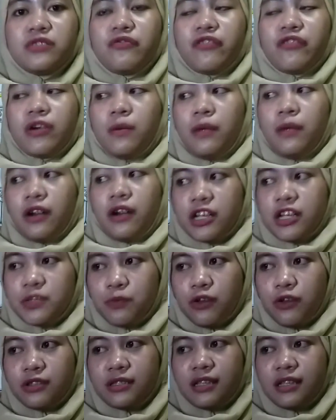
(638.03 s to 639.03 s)
verbal
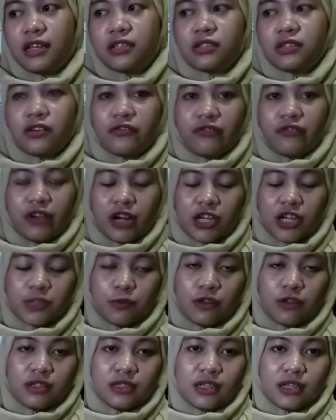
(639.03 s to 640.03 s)
responses, survey
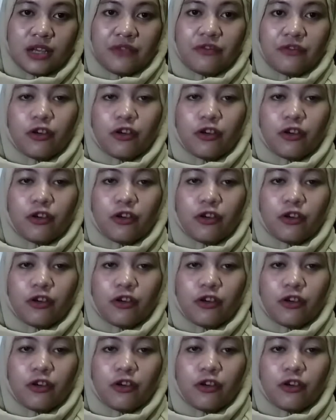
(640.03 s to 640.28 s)
responsive,